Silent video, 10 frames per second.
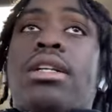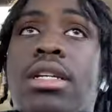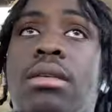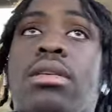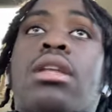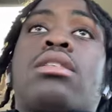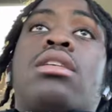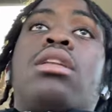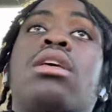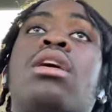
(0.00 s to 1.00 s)
times out of
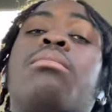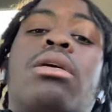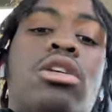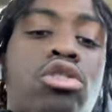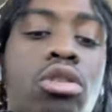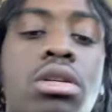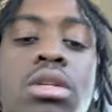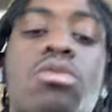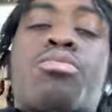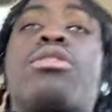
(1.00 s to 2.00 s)
ten but as soon as it
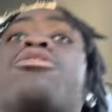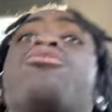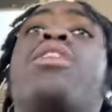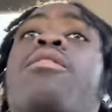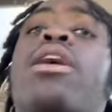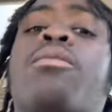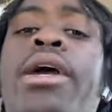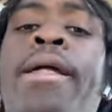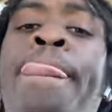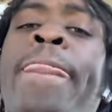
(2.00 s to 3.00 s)
was preached to you that right
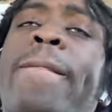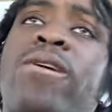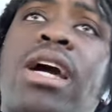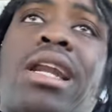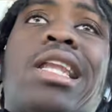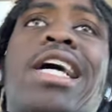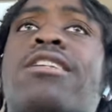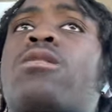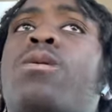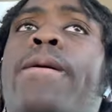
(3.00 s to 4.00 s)
way you kind of
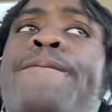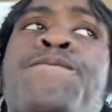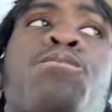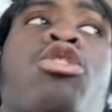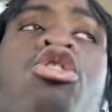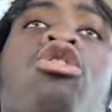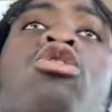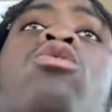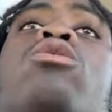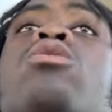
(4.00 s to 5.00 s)
latched on you heard
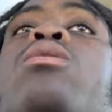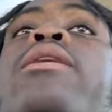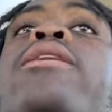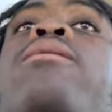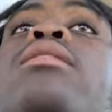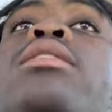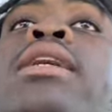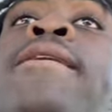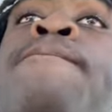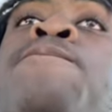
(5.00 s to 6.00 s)
on to it you
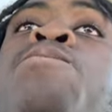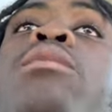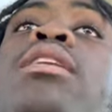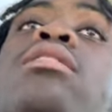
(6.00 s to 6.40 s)
understand and